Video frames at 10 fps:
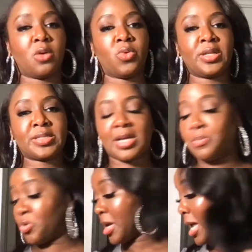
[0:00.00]
what else I
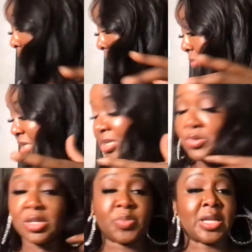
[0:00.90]
bought. Let me tell you
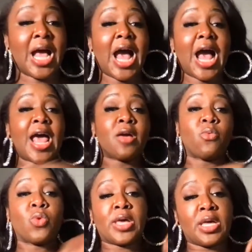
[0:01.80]
something. I
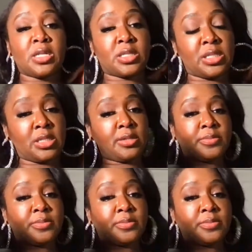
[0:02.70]
went.